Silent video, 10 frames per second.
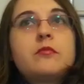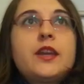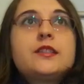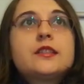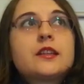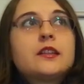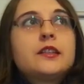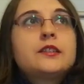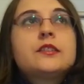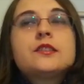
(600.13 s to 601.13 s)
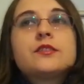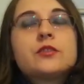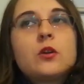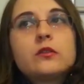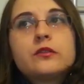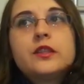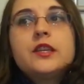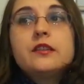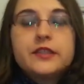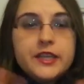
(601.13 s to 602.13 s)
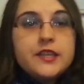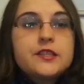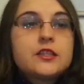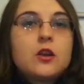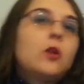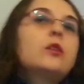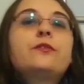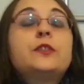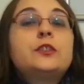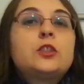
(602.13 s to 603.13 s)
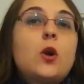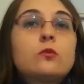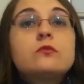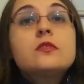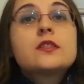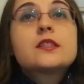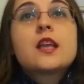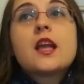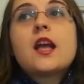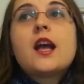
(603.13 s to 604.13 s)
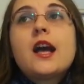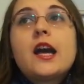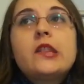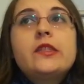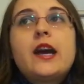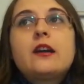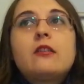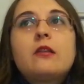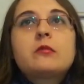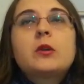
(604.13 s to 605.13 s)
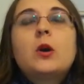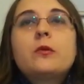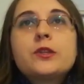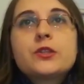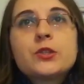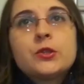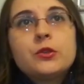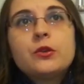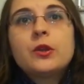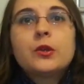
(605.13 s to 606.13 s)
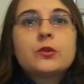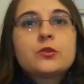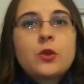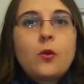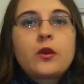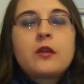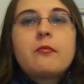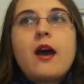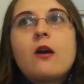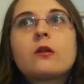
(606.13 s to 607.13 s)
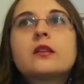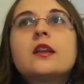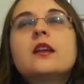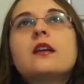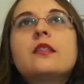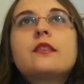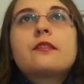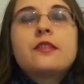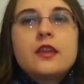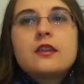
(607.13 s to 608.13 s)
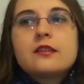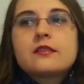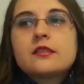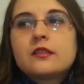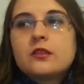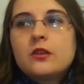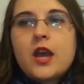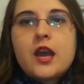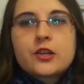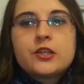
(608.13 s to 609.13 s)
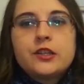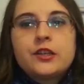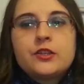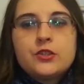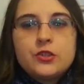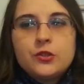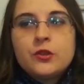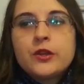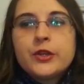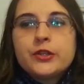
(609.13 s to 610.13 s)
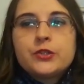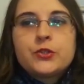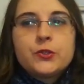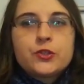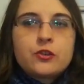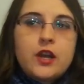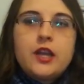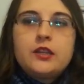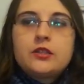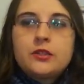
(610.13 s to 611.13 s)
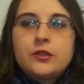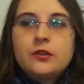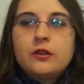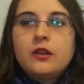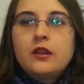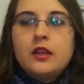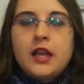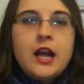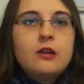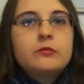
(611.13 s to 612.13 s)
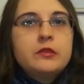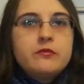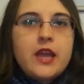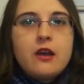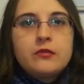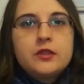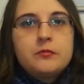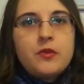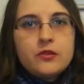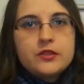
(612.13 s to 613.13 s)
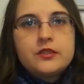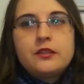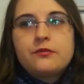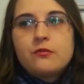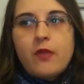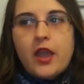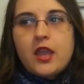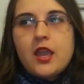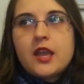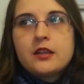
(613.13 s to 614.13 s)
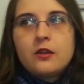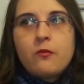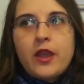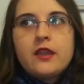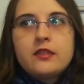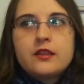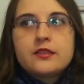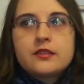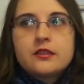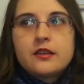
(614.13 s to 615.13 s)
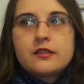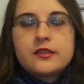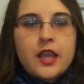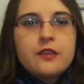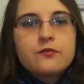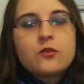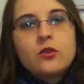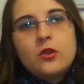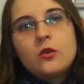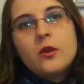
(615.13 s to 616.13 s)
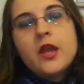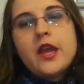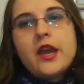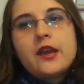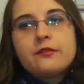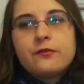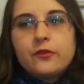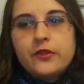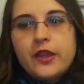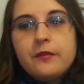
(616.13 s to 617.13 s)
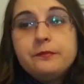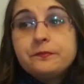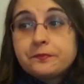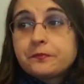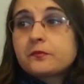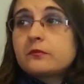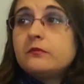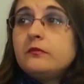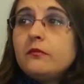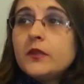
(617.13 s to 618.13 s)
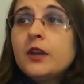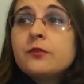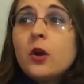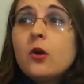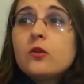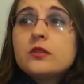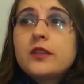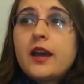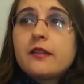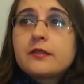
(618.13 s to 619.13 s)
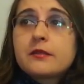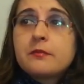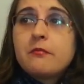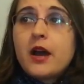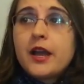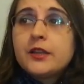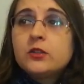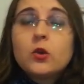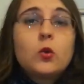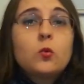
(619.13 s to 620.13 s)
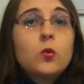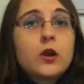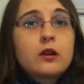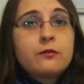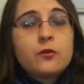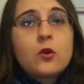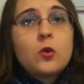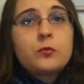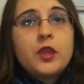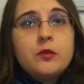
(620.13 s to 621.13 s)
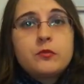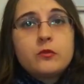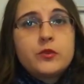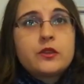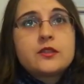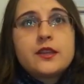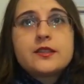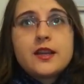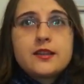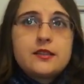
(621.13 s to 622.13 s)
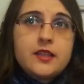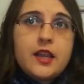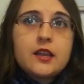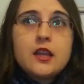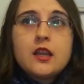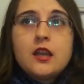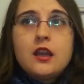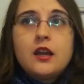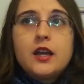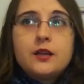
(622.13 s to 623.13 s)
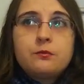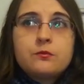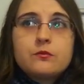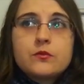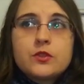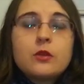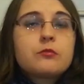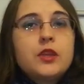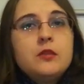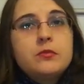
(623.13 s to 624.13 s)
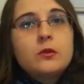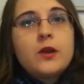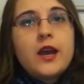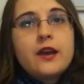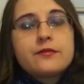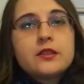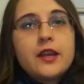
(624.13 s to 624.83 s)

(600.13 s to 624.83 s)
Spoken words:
basically these are all of the don'ts, and now I'm going to talk about the things that you actually can do to try to calm them down in a positive way and in a way that's safe for you and for them. Of course, that might not work for all people, because as I said, some people have